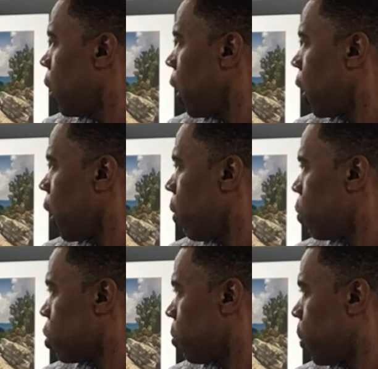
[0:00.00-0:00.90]
Hang out
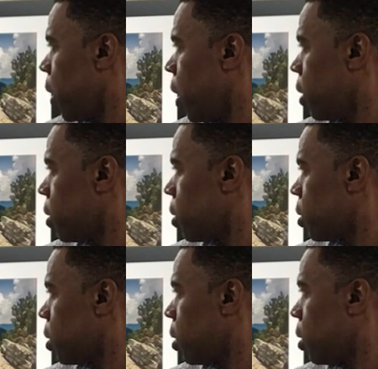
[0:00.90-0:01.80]
with your pet,
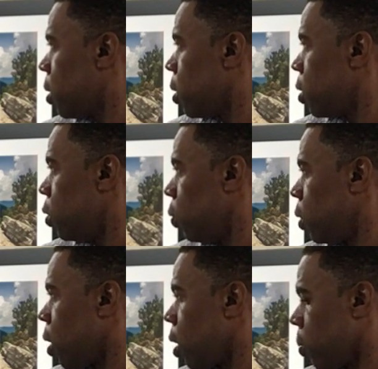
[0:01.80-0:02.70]
do
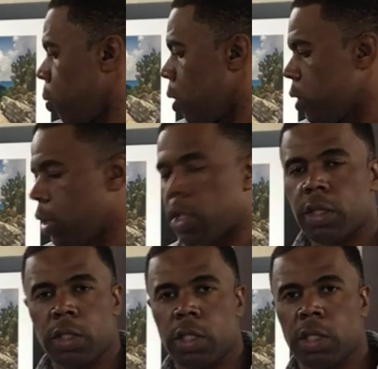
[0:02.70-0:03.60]
an art project
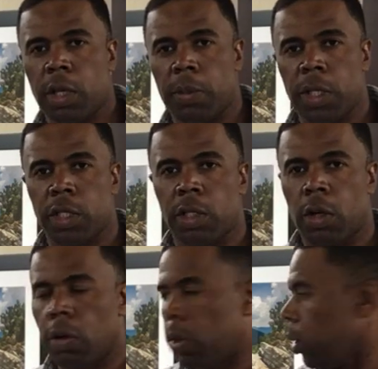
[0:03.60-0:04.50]
such as I mentioned
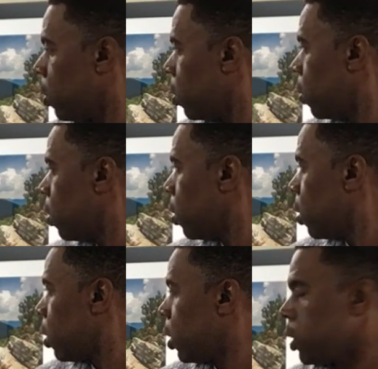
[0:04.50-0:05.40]
earlier,
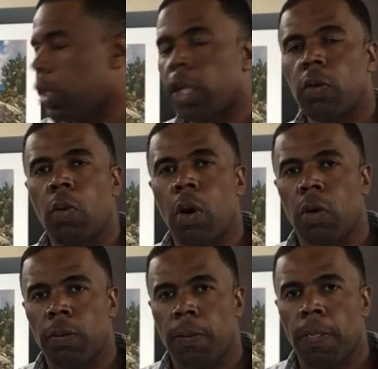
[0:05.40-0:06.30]
and take a walk.
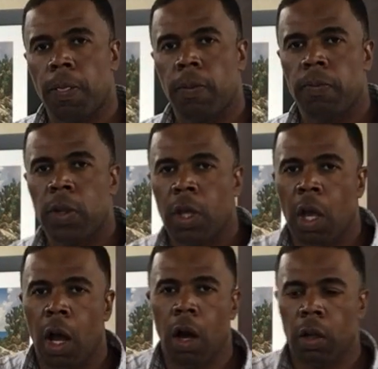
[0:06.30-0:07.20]

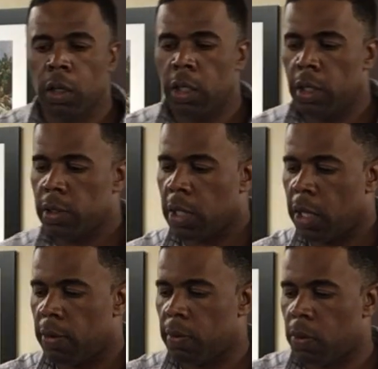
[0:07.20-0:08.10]
All of these
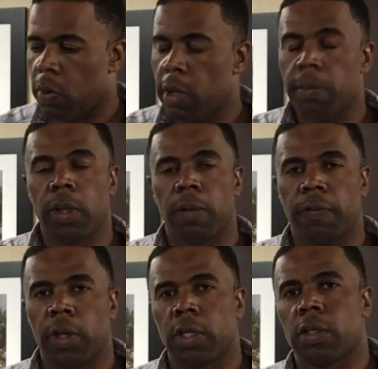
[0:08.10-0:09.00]
have great
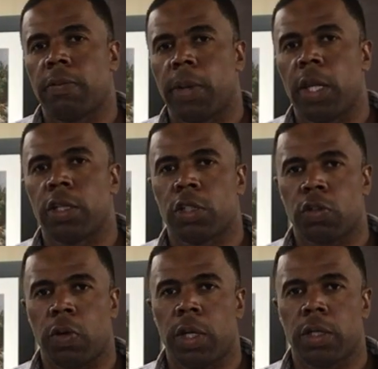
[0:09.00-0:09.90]
benefits of managing
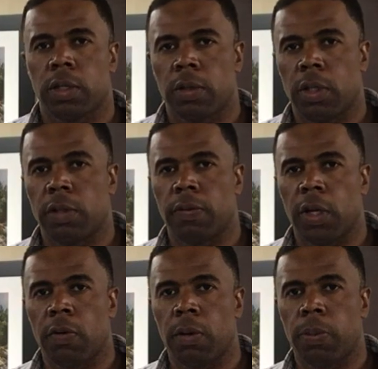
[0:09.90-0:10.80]
stress. It's
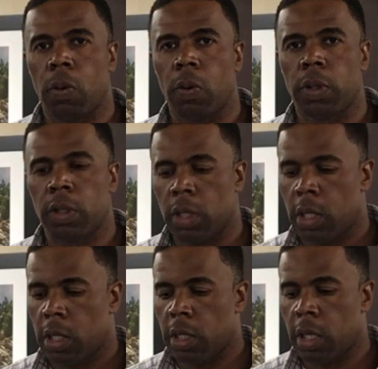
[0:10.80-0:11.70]
very important
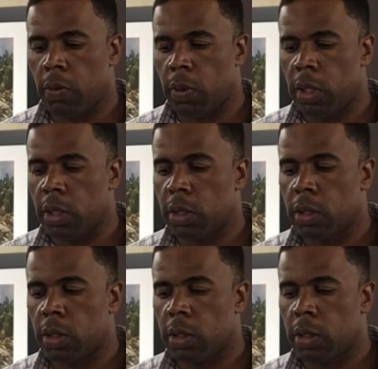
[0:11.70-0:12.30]
that we